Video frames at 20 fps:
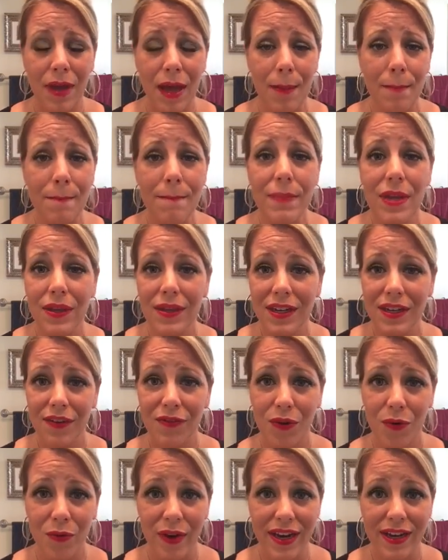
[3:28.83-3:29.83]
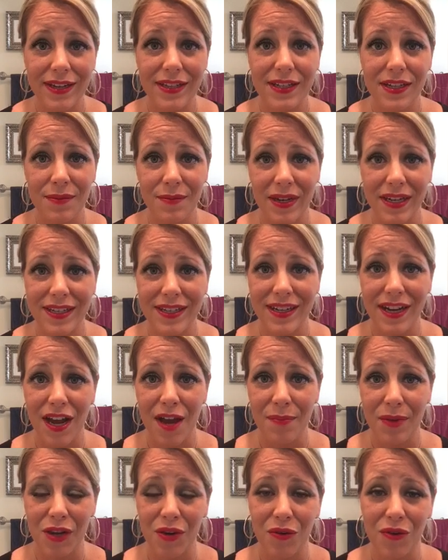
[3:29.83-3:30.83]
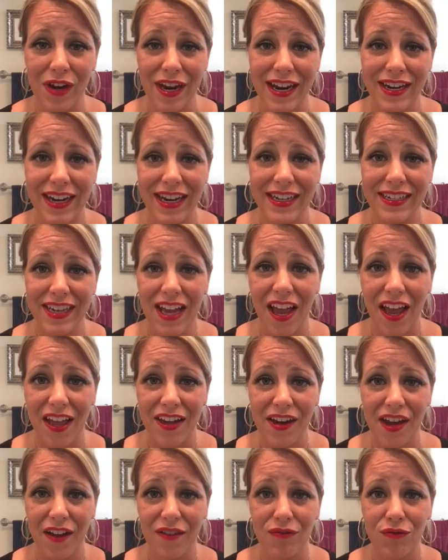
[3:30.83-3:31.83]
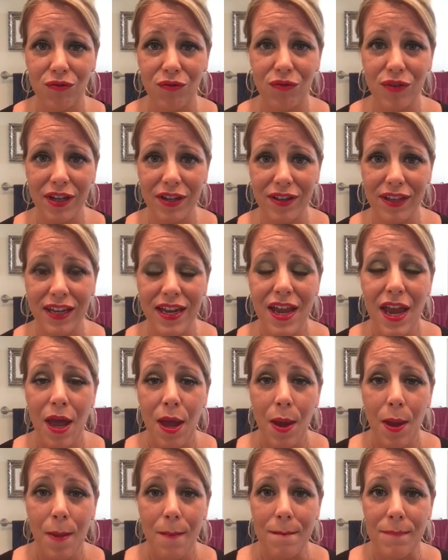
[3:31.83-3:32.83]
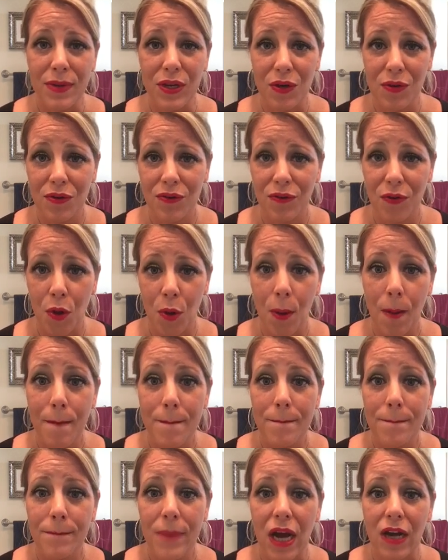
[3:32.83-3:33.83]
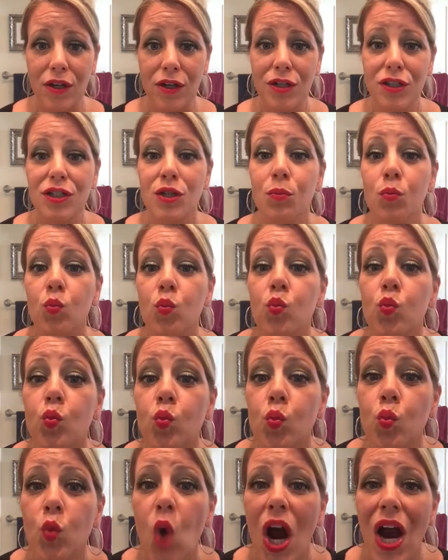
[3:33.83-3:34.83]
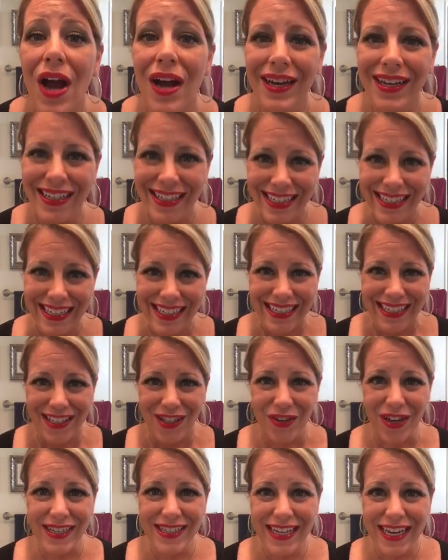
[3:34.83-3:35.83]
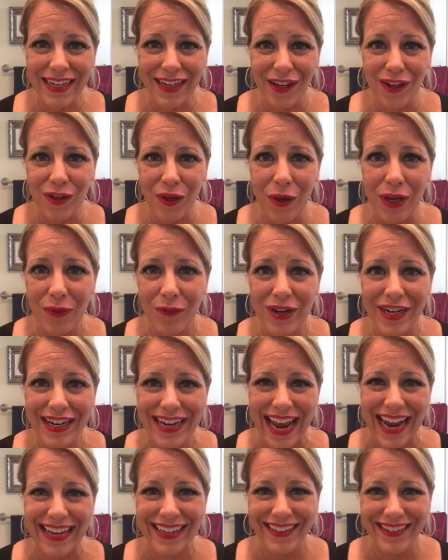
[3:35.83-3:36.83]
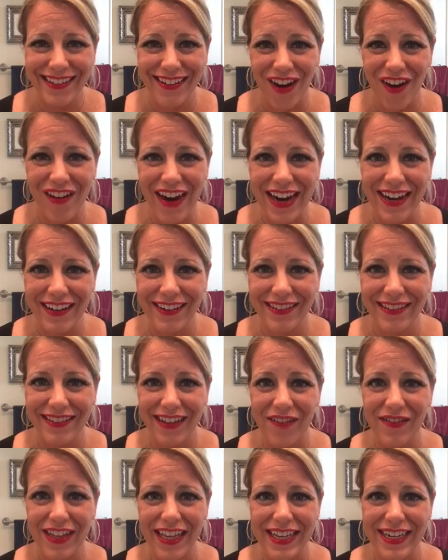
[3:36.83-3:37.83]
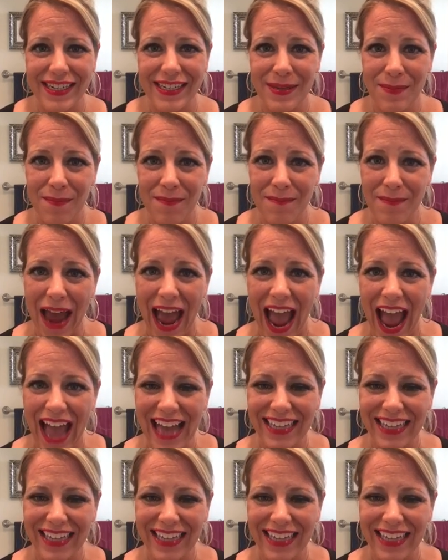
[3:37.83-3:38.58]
A million different ways to mix it up and create a ton of really beautiful puckers. So that's it. Go get one today. All right. Love you, ladies. Bye.